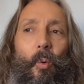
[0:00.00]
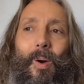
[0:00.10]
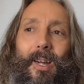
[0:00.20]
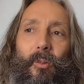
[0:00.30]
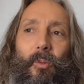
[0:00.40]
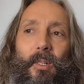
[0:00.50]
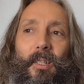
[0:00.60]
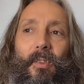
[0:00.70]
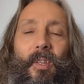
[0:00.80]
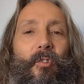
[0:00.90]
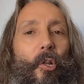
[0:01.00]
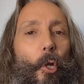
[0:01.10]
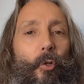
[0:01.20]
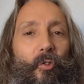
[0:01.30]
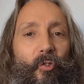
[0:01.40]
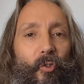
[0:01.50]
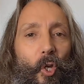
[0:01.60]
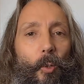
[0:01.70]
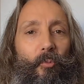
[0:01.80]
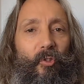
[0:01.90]
Well, there's a lot of
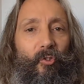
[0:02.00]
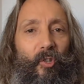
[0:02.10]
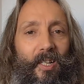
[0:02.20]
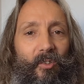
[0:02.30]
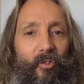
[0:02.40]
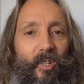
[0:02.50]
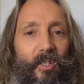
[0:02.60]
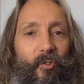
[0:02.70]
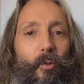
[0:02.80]
scope to change things.